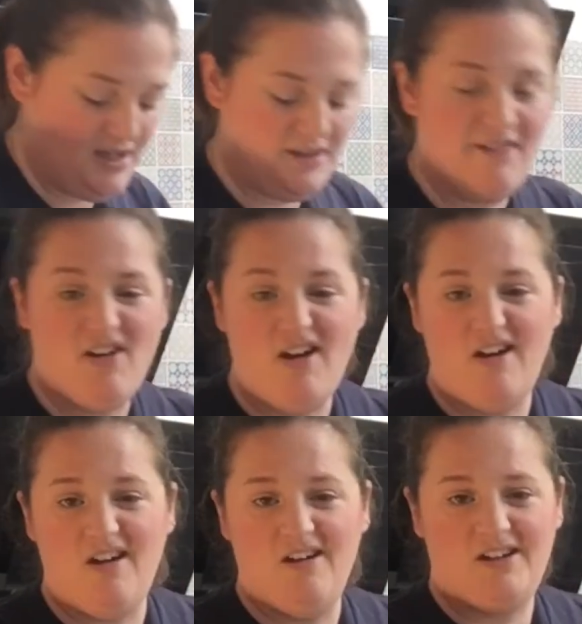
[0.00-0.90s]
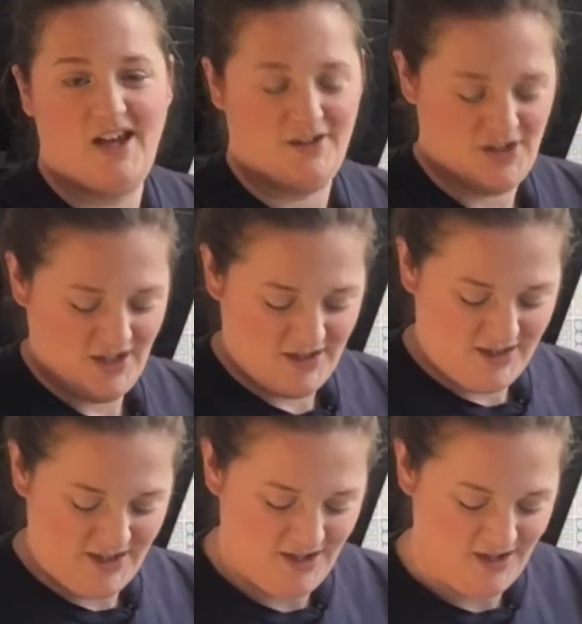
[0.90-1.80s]
There are
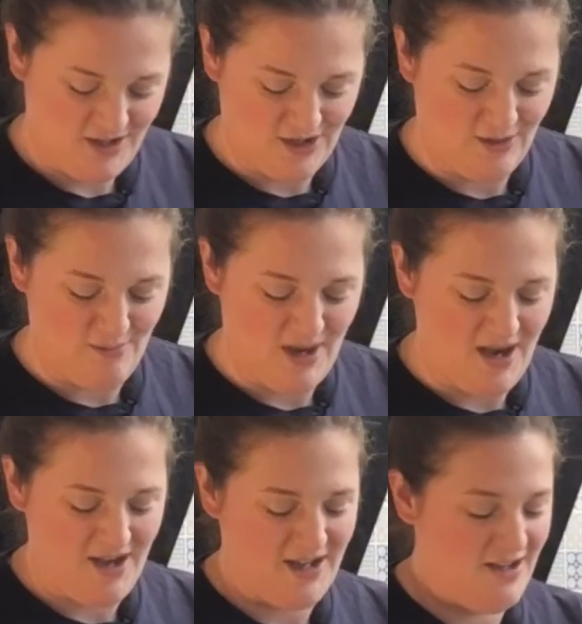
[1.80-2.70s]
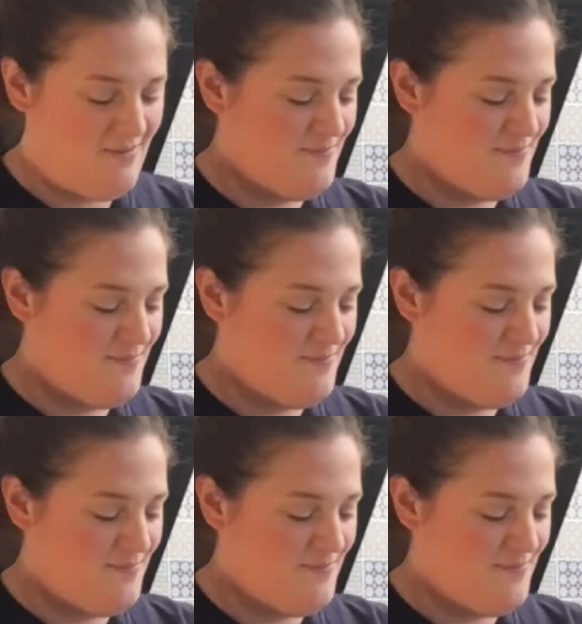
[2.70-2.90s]
gadgets you can buy